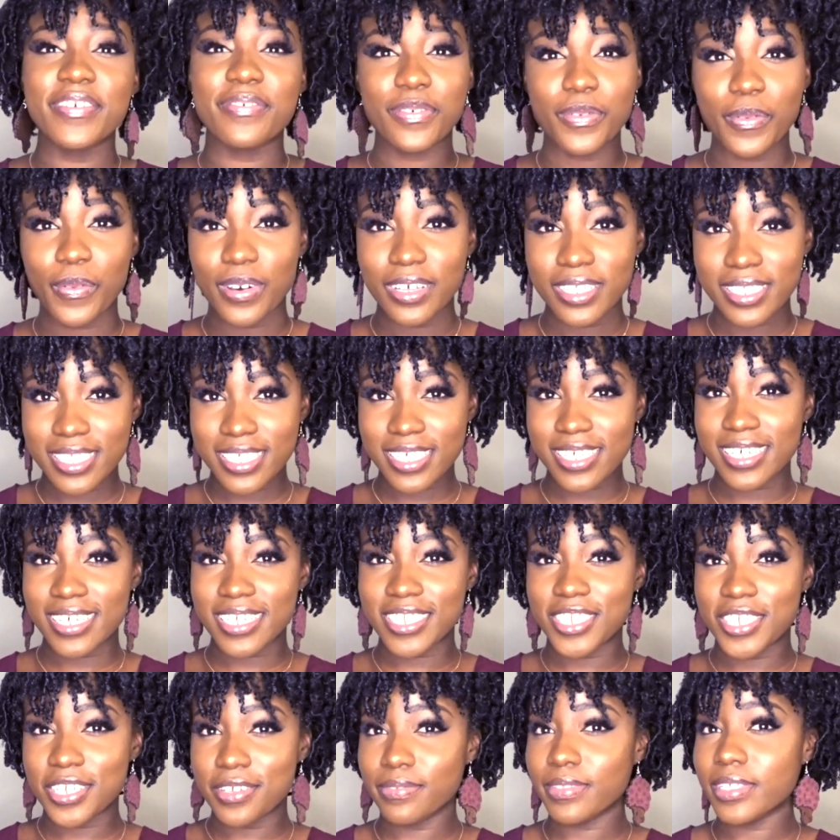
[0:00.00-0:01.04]
If you want to
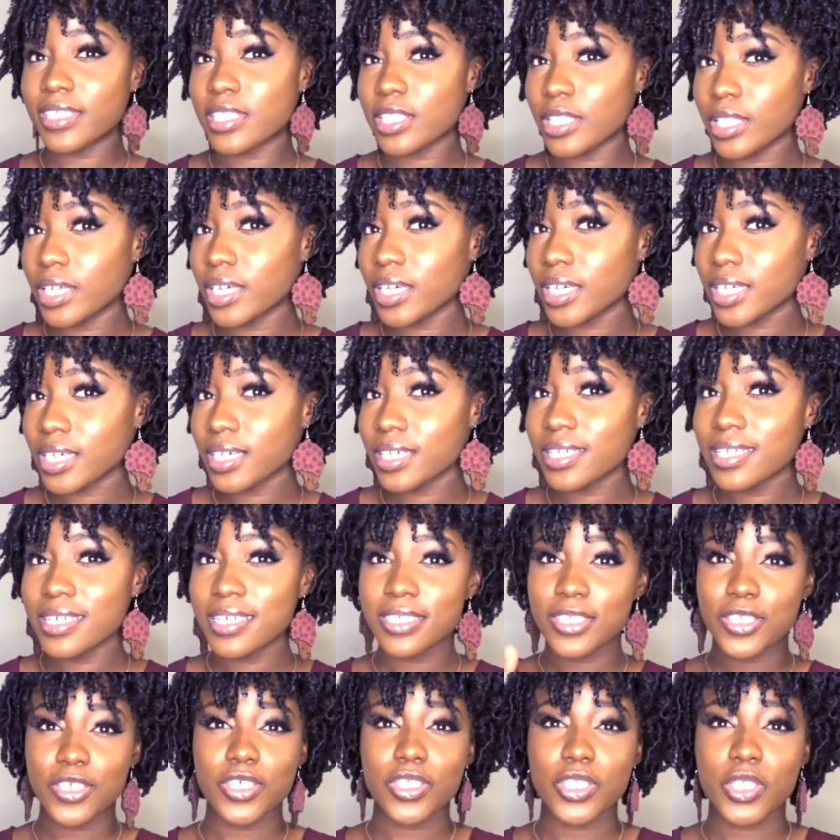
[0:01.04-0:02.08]
achieve this look,
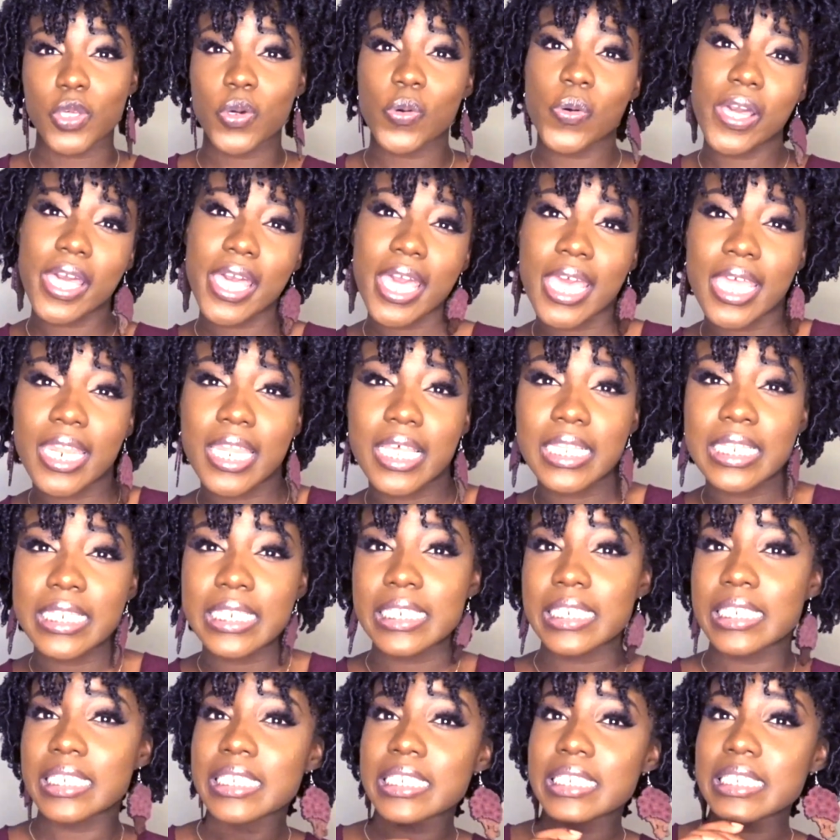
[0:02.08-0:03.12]
just go ahead
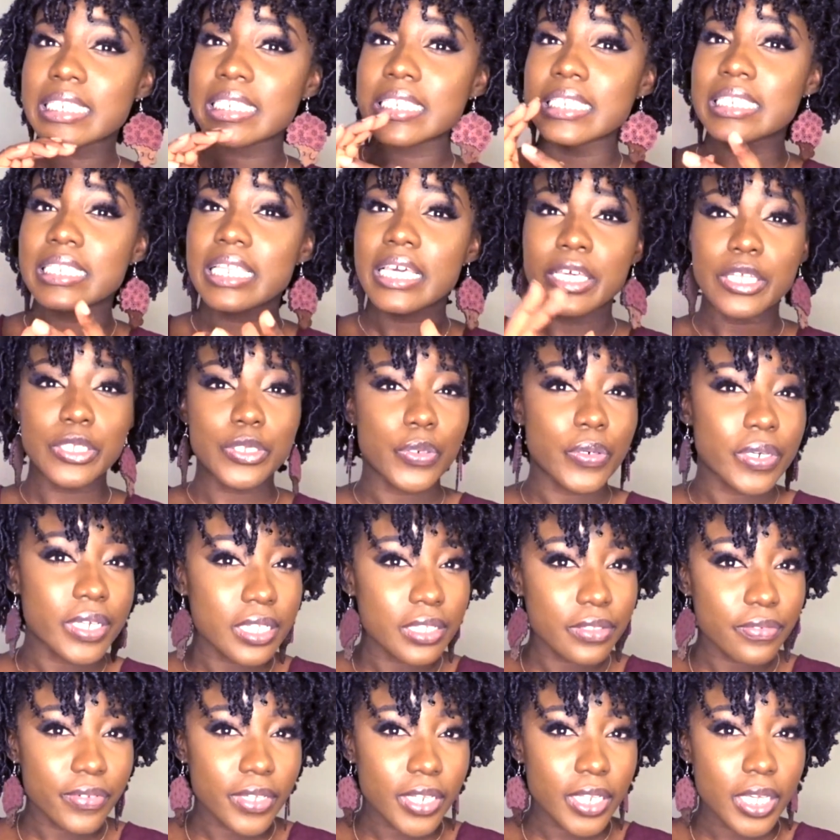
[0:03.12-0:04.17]
and enjoy
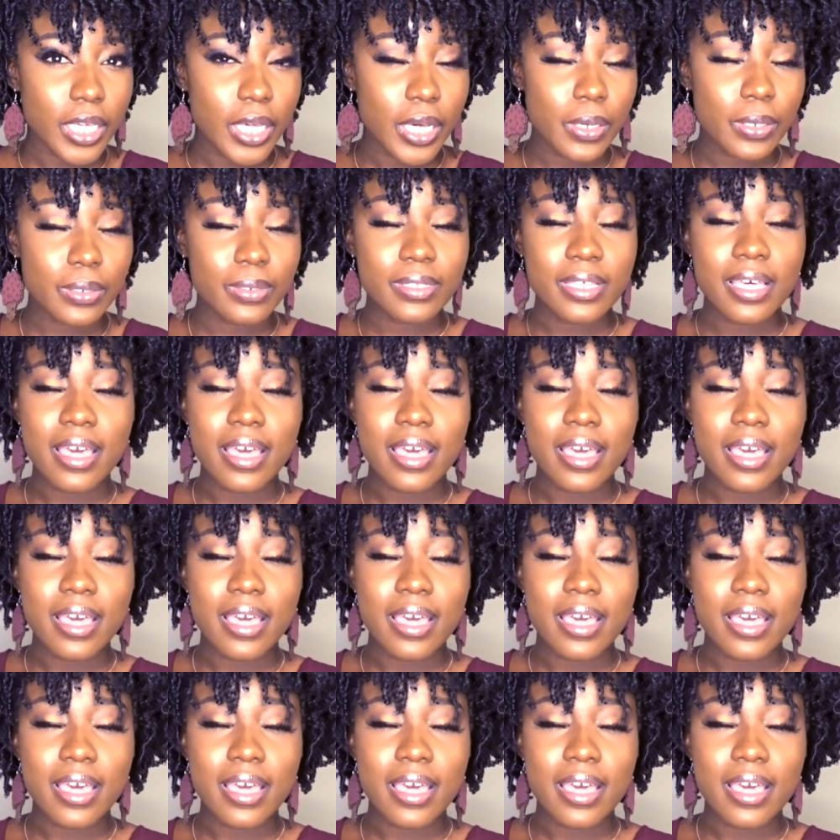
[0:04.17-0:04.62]
the video,